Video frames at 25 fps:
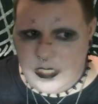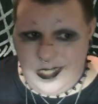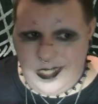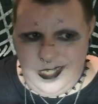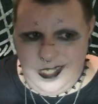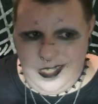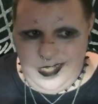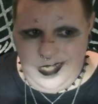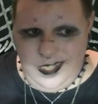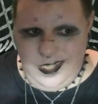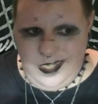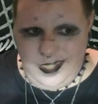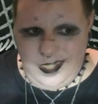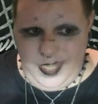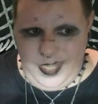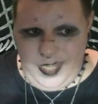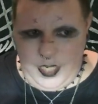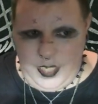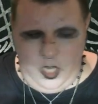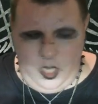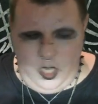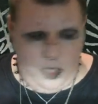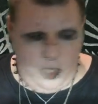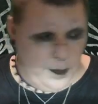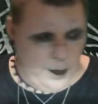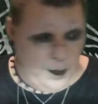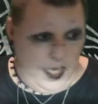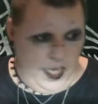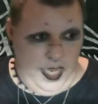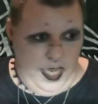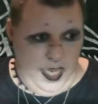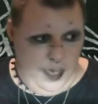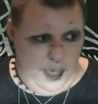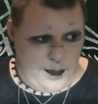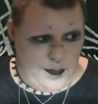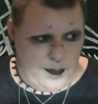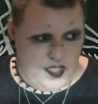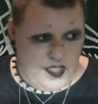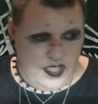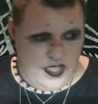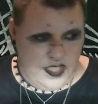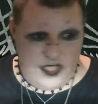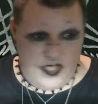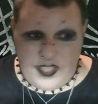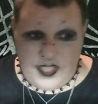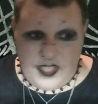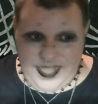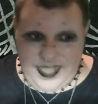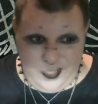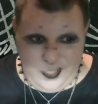they called me up to
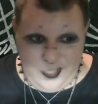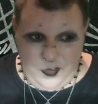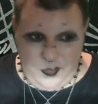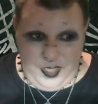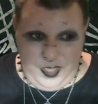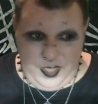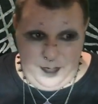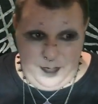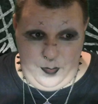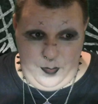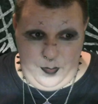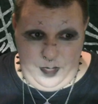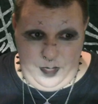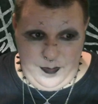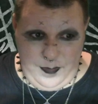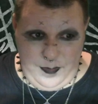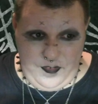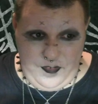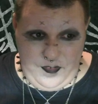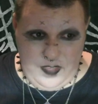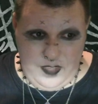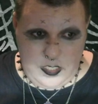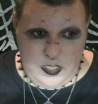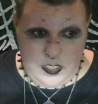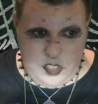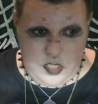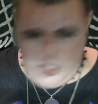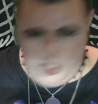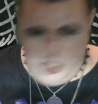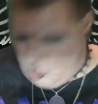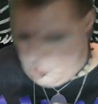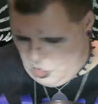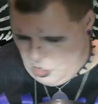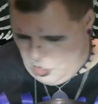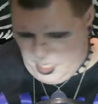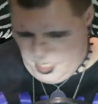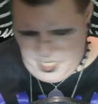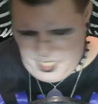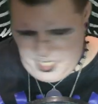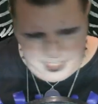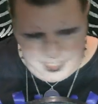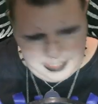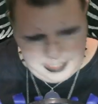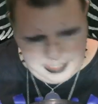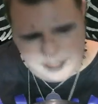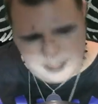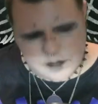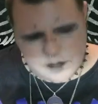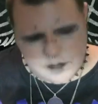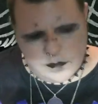schedule the appointment for the surgery. And
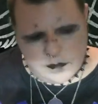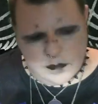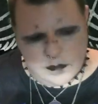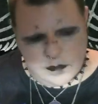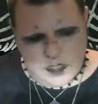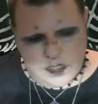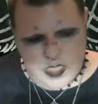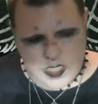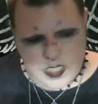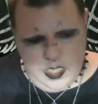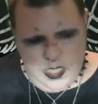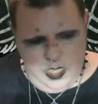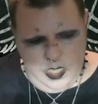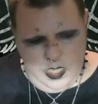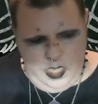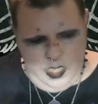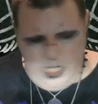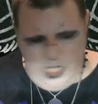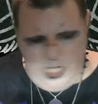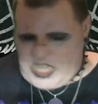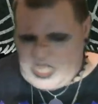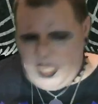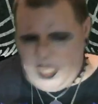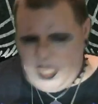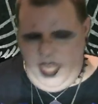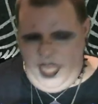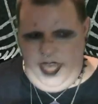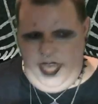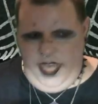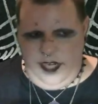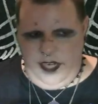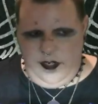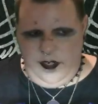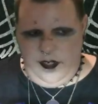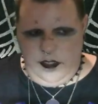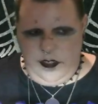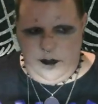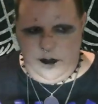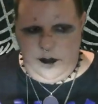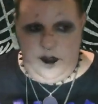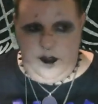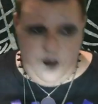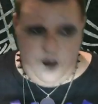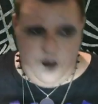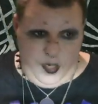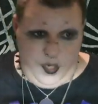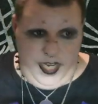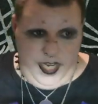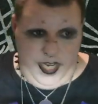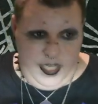and then before
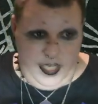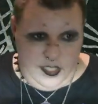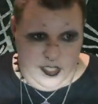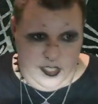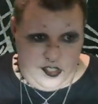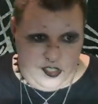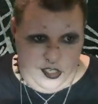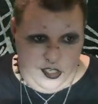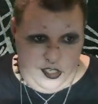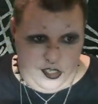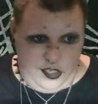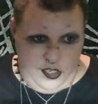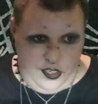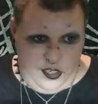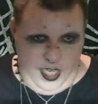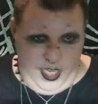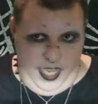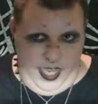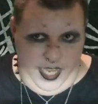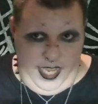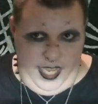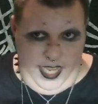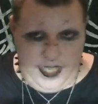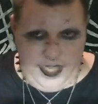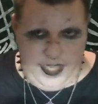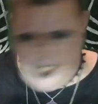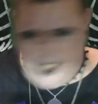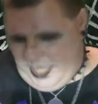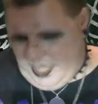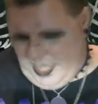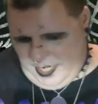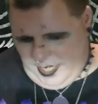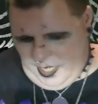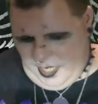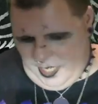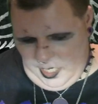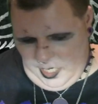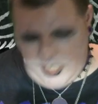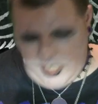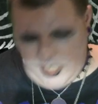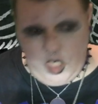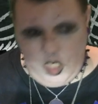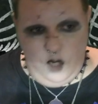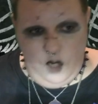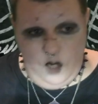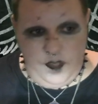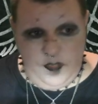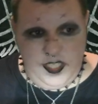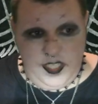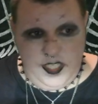getting the surgery, I had to get a, a COVID
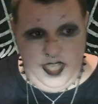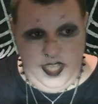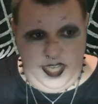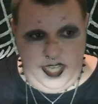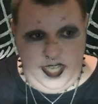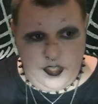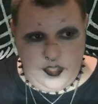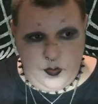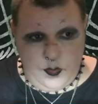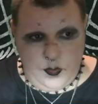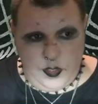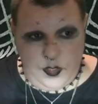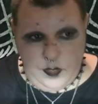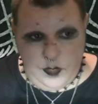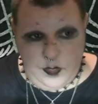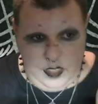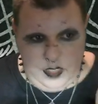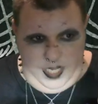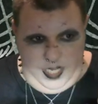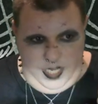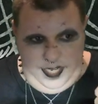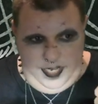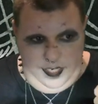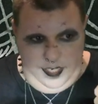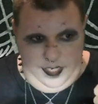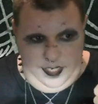test, which was negative.